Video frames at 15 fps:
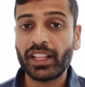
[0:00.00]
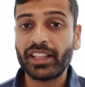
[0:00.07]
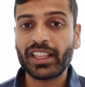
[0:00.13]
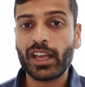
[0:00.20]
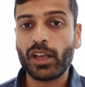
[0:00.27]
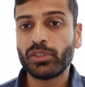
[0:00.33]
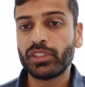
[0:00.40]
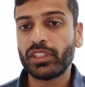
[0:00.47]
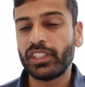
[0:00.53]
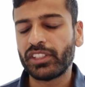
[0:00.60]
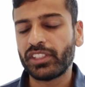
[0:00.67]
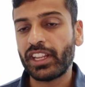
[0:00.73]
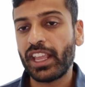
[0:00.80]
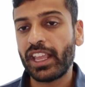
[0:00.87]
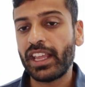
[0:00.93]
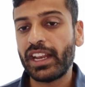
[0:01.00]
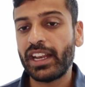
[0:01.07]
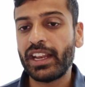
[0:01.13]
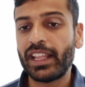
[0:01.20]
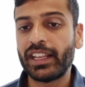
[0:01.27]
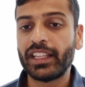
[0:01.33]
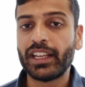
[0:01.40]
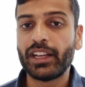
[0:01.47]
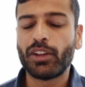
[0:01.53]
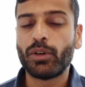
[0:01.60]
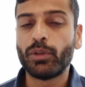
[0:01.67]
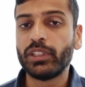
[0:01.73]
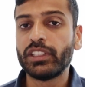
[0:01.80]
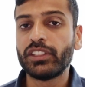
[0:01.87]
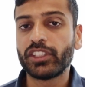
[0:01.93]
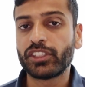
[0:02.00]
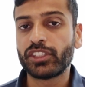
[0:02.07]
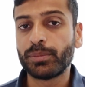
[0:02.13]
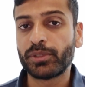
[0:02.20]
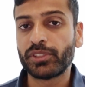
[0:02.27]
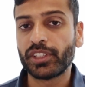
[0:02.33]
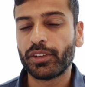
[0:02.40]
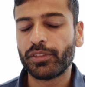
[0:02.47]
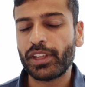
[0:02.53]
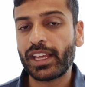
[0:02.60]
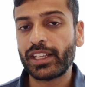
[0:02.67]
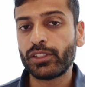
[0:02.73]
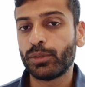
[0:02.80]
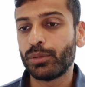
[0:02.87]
10,000 is 10, and then only 60% of that.